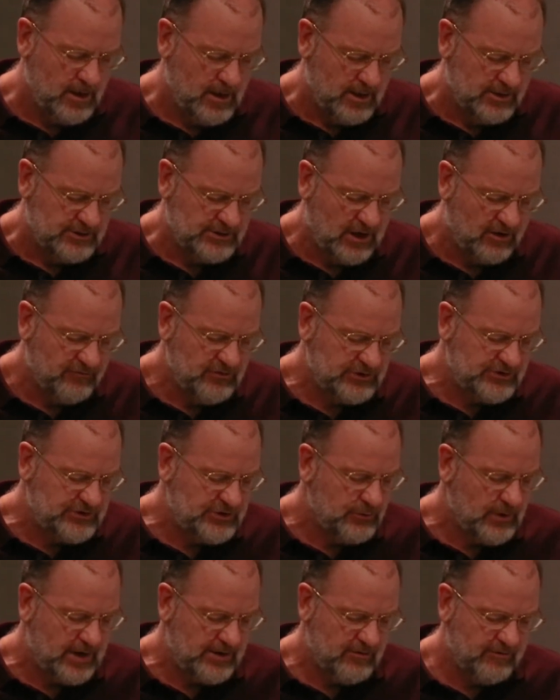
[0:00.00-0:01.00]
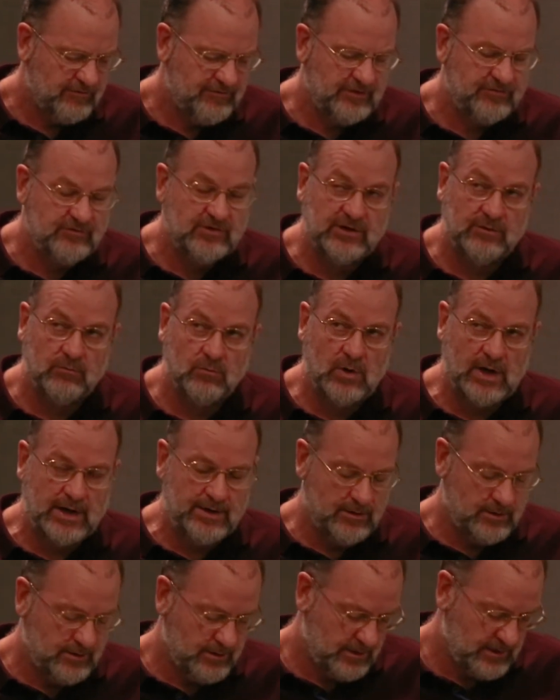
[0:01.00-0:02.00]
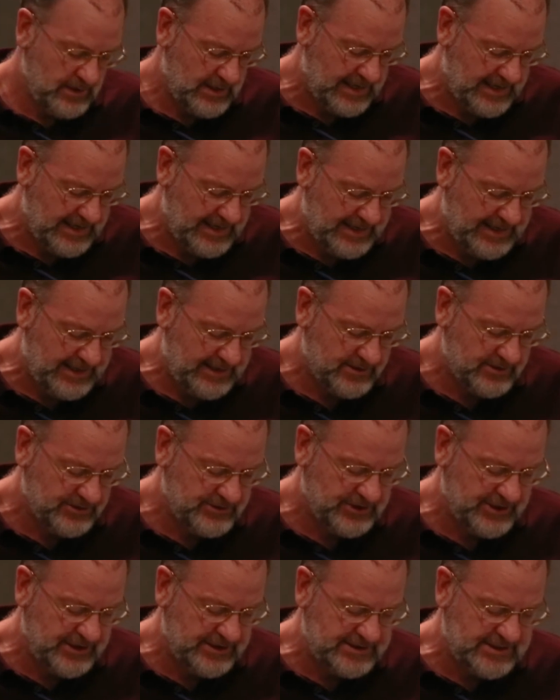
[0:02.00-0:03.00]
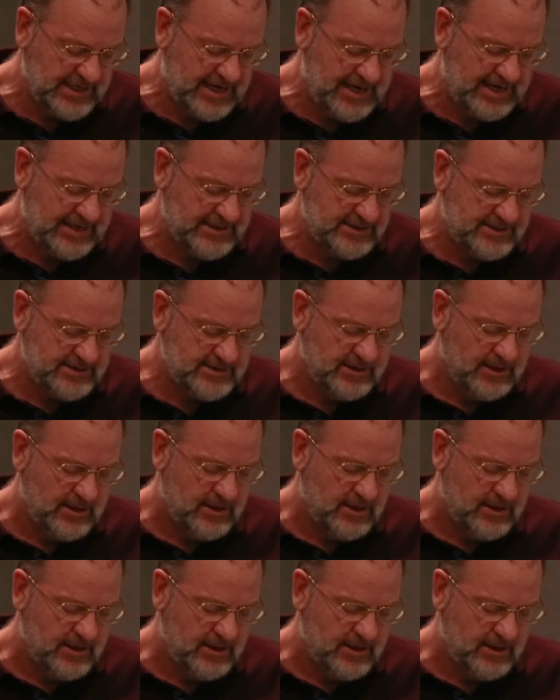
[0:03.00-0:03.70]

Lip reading: So of the 251 TSRs,